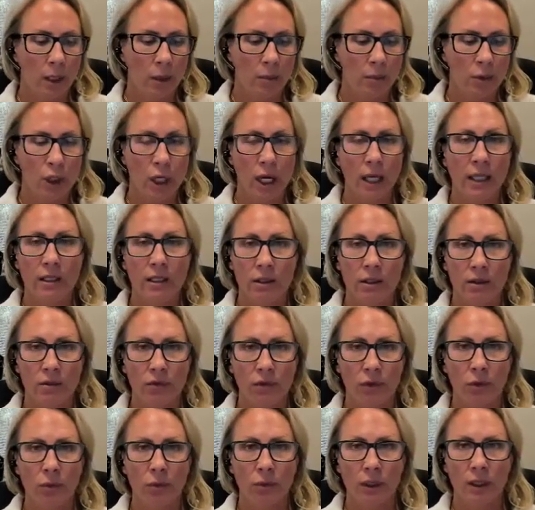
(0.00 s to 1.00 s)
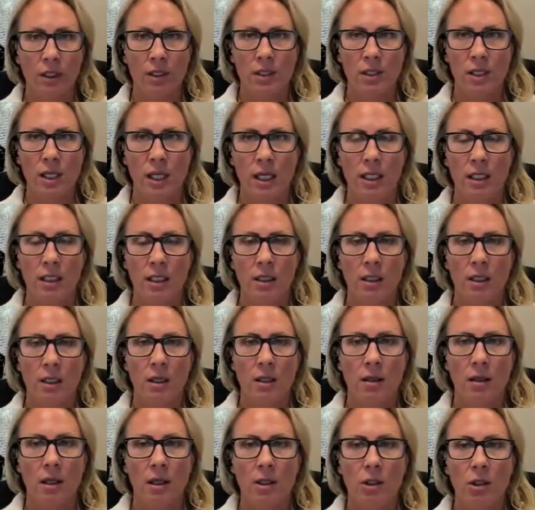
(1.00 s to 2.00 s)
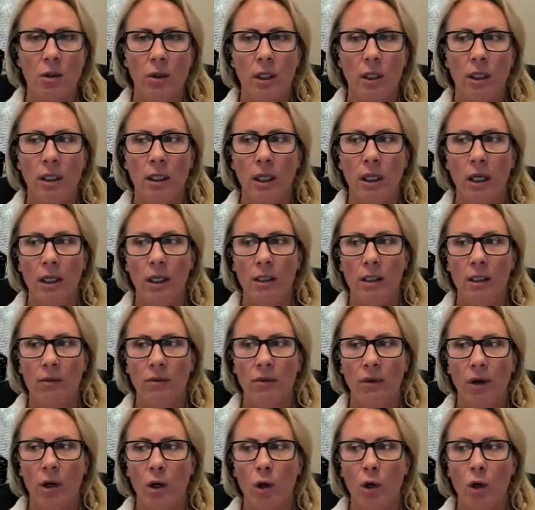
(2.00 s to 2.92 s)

objective for real estate, then you can kind of